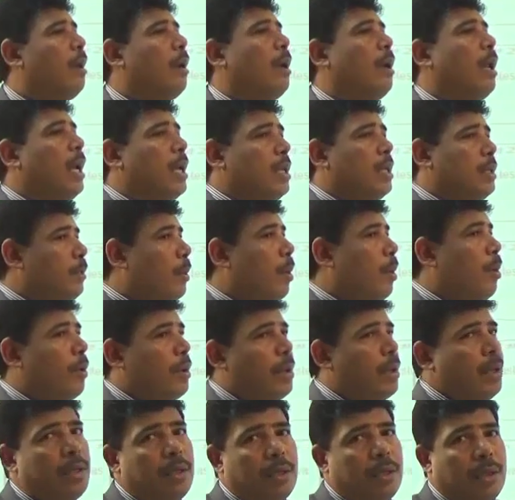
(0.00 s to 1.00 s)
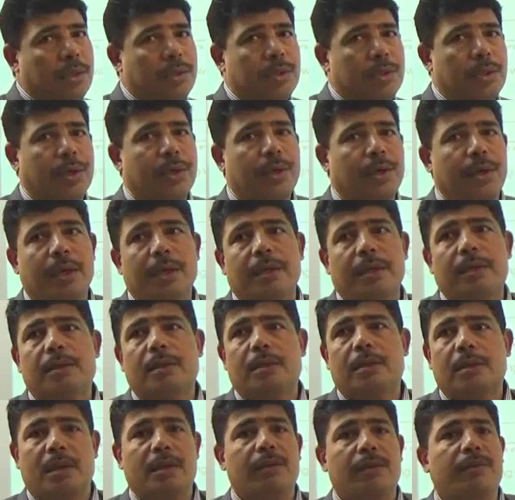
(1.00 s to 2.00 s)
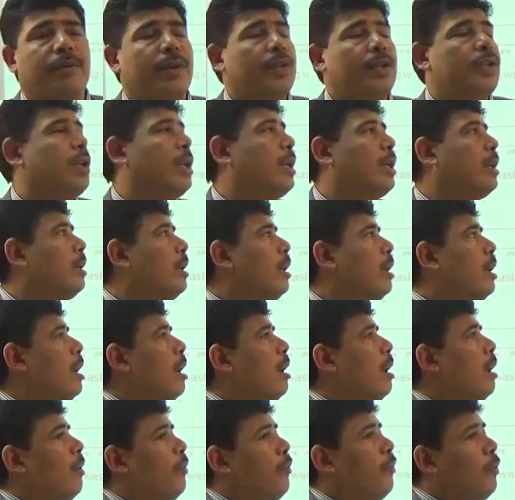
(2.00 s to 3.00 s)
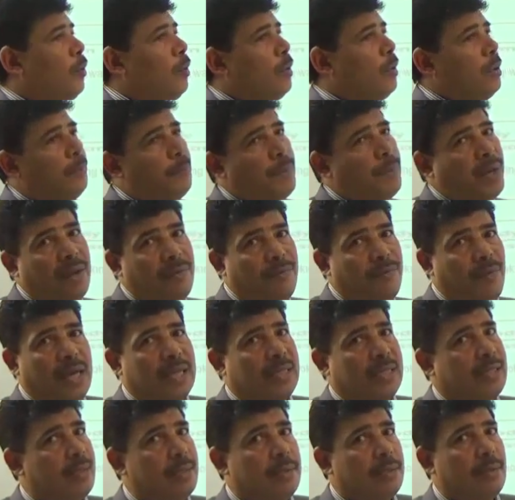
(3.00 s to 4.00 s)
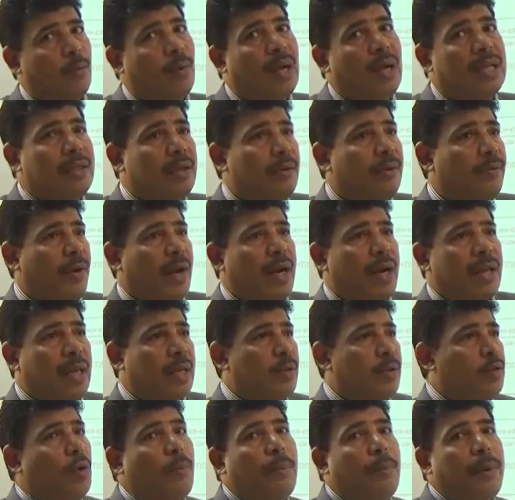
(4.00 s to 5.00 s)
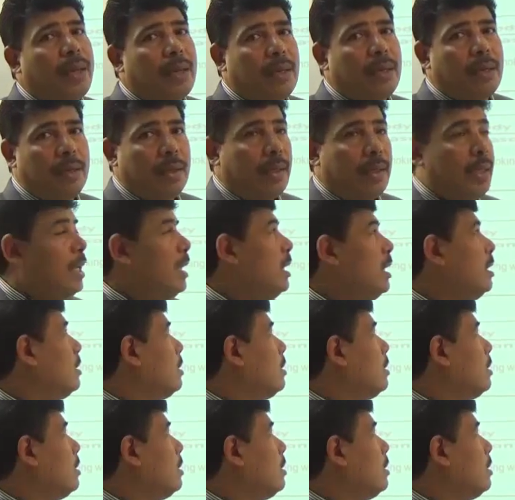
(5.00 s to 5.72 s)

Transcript: Like smoking, internet, television, food, breakfast, whatever the topic